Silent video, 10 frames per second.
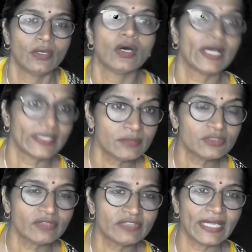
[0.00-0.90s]
atoms
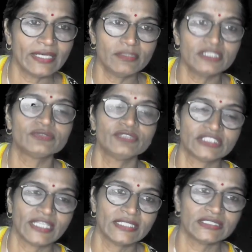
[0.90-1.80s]
of the elements which
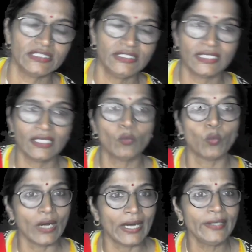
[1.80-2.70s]
has either
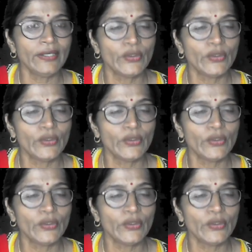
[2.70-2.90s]
1,